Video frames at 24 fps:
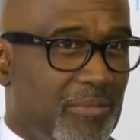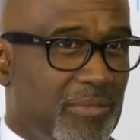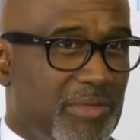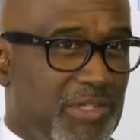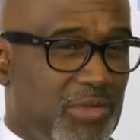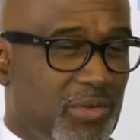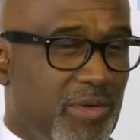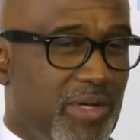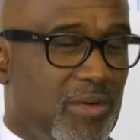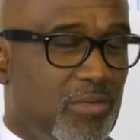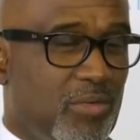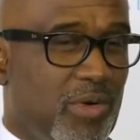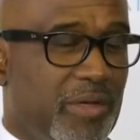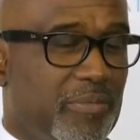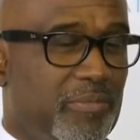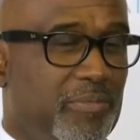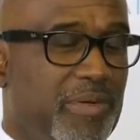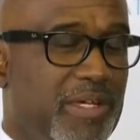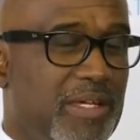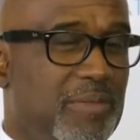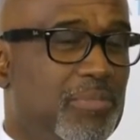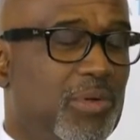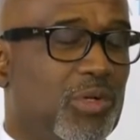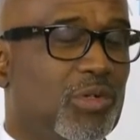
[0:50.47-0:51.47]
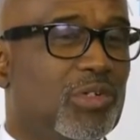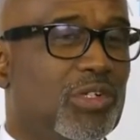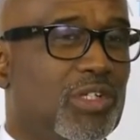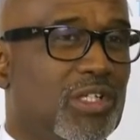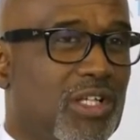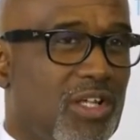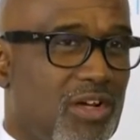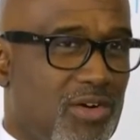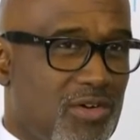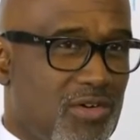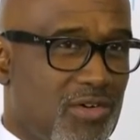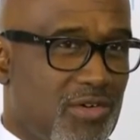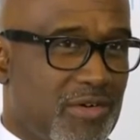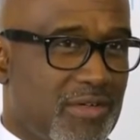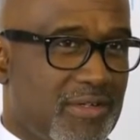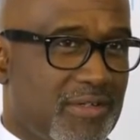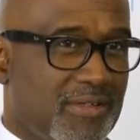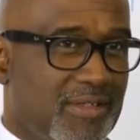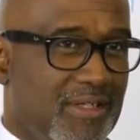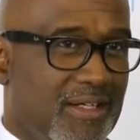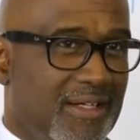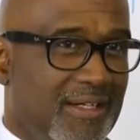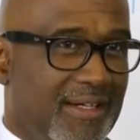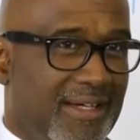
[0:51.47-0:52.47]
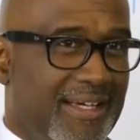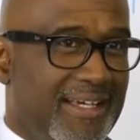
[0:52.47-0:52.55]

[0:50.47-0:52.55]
between what people learn